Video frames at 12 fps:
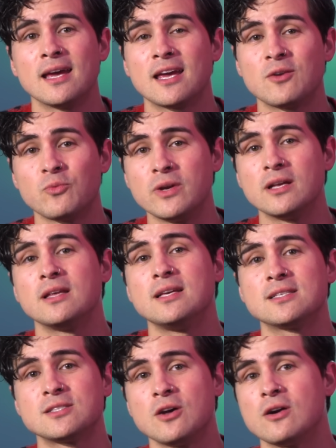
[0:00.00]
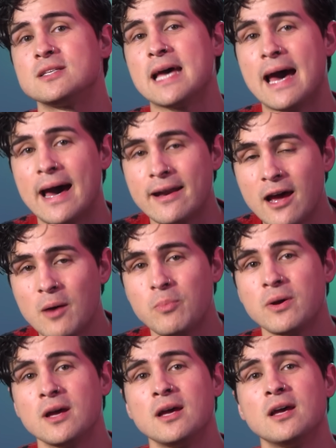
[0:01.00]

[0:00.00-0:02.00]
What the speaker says: can really start to add up,